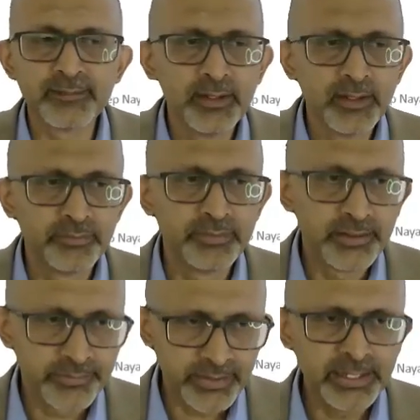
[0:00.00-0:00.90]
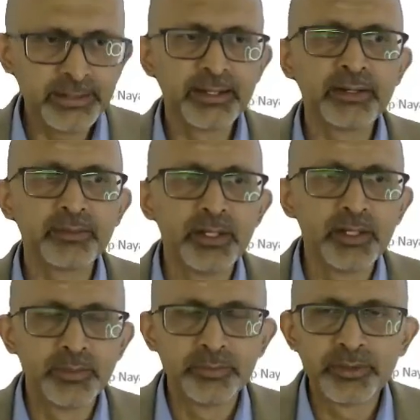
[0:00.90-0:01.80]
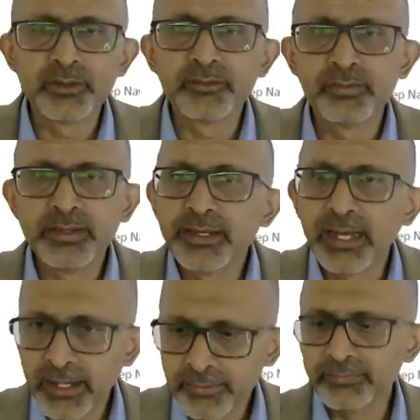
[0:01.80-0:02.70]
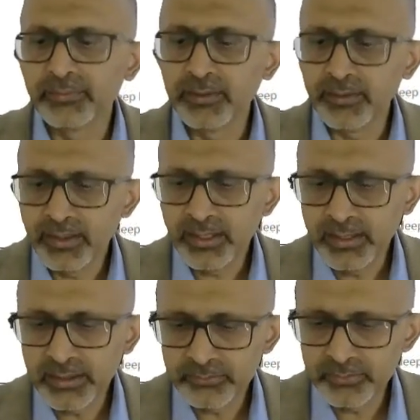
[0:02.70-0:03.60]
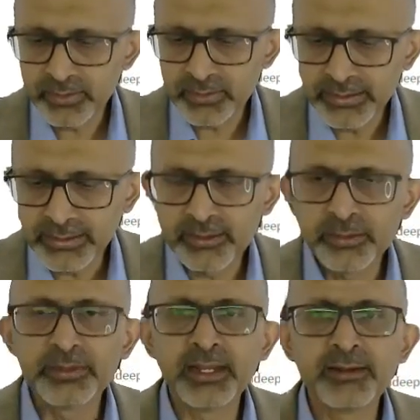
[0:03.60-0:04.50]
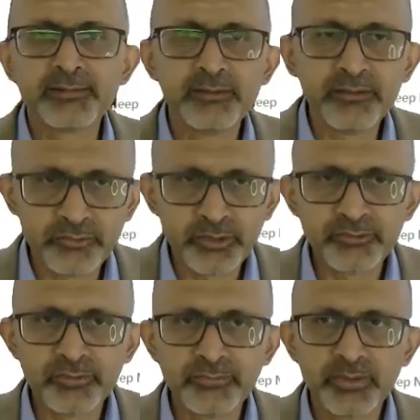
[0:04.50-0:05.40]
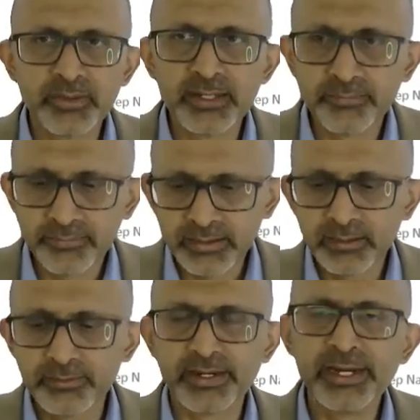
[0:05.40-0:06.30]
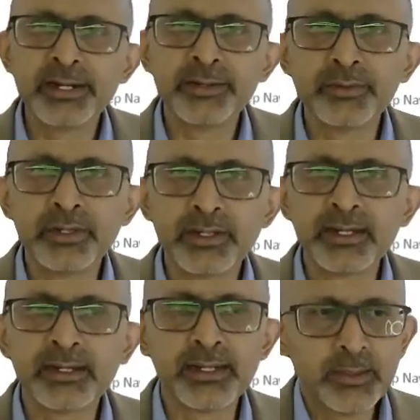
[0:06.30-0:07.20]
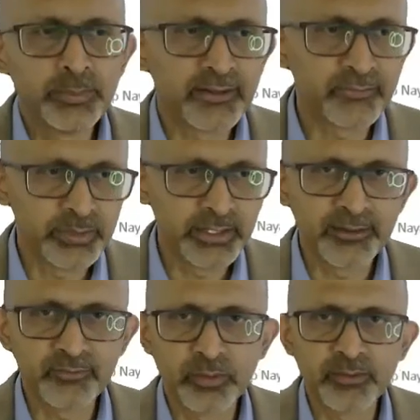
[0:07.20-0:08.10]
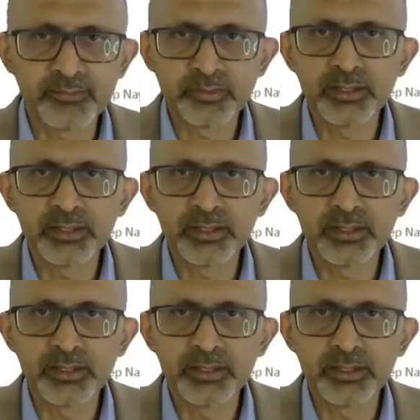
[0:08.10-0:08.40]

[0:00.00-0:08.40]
We are trying that because we have the income tax registration for that. We'll try and do it and help as many as possible.